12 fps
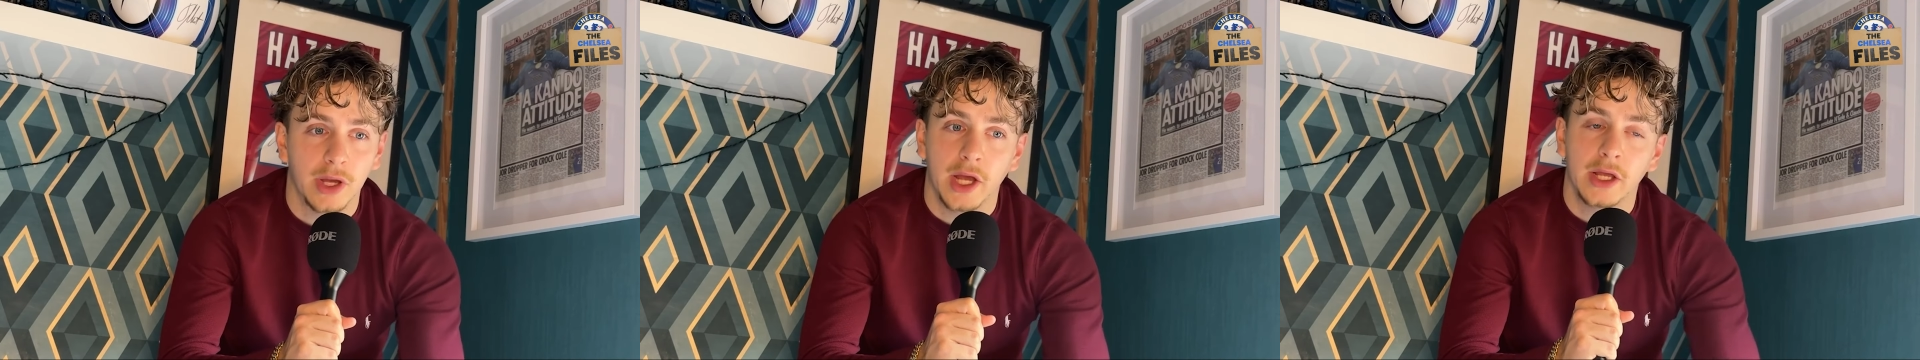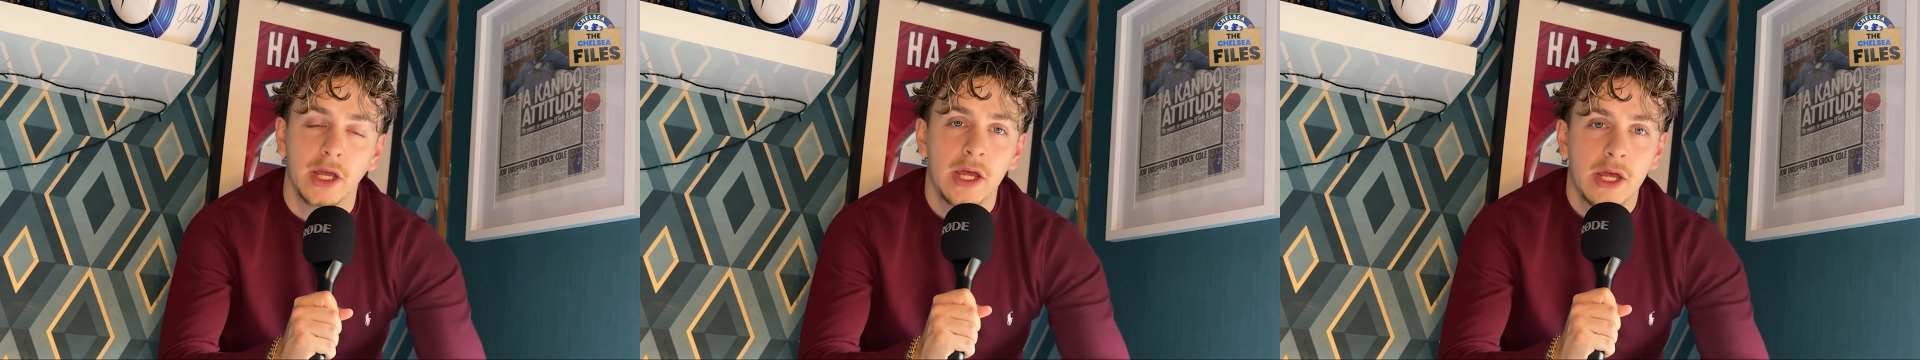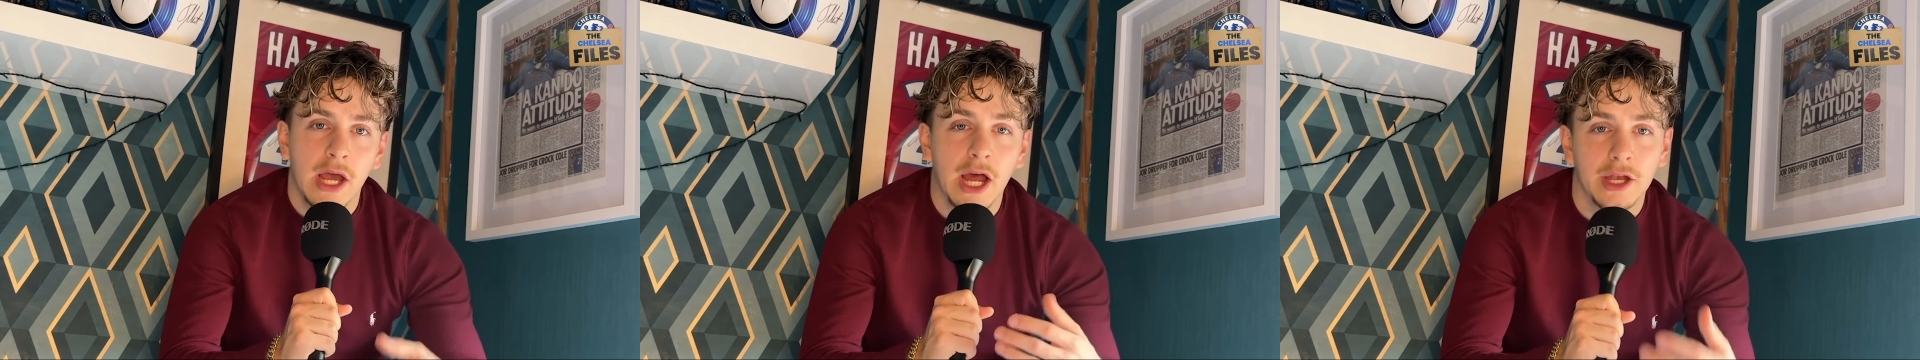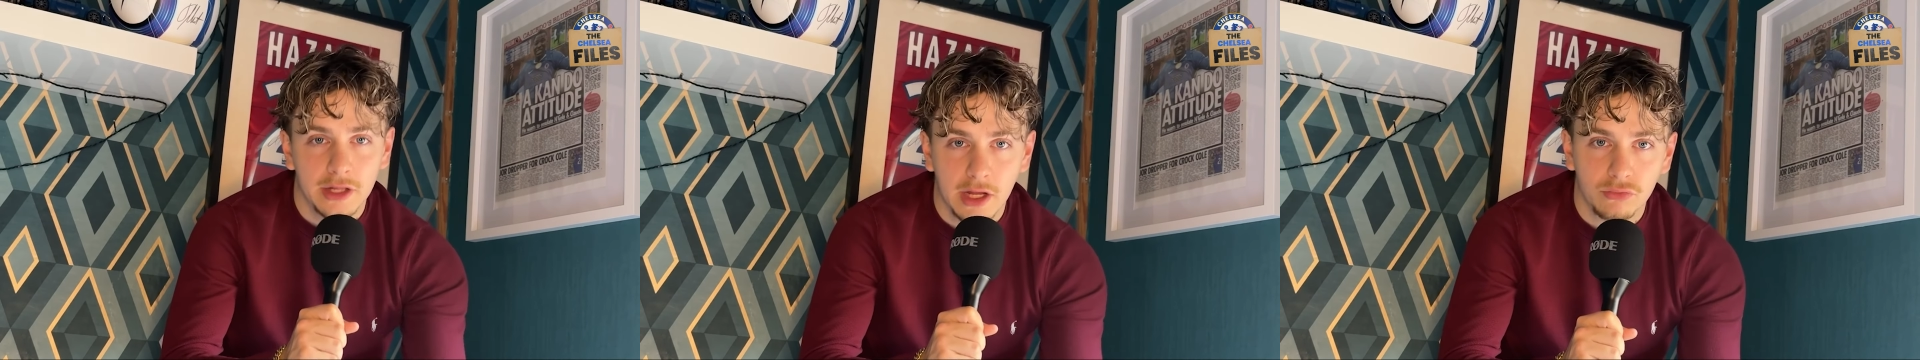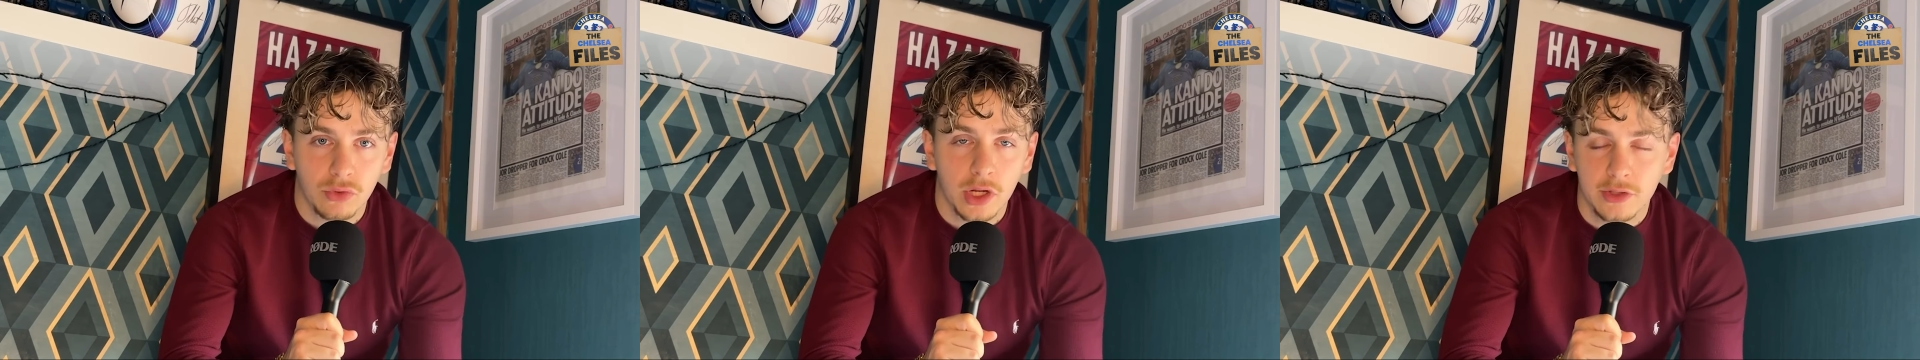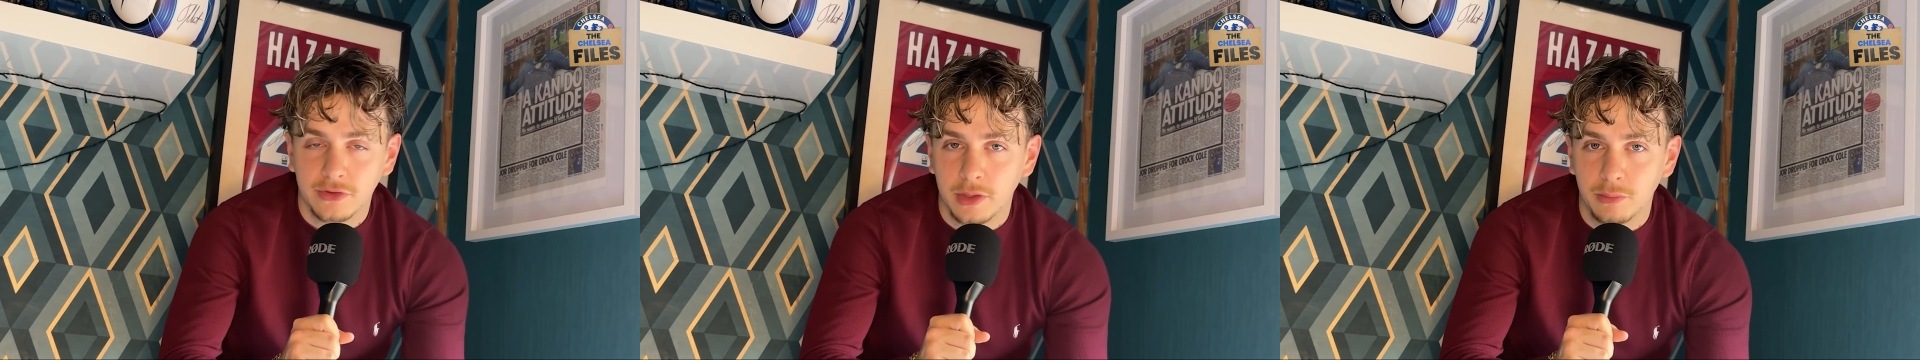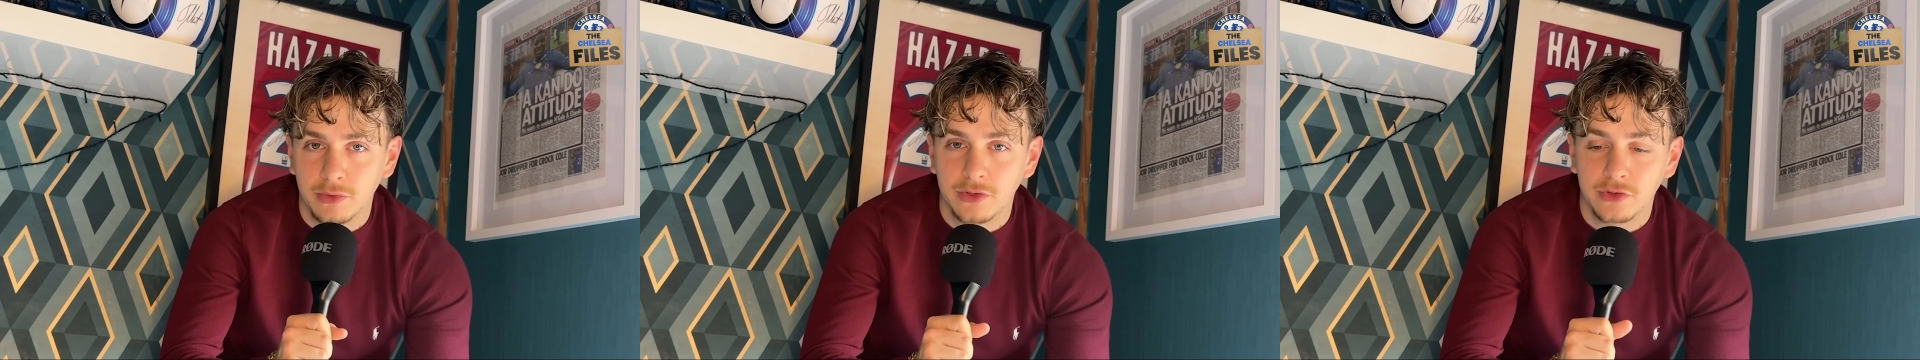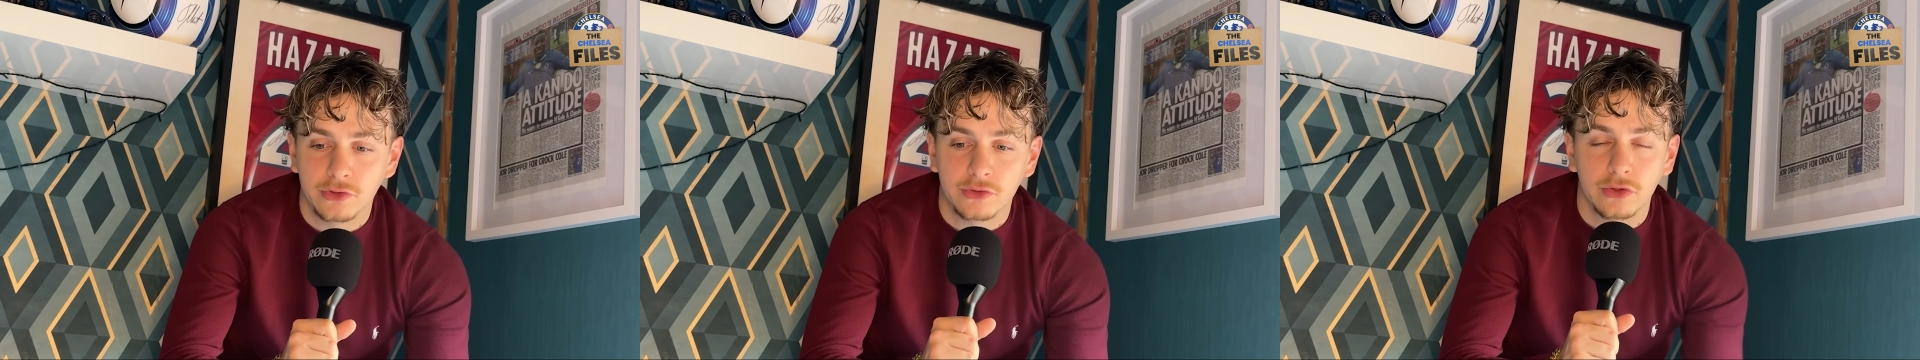back and in that right 10 position.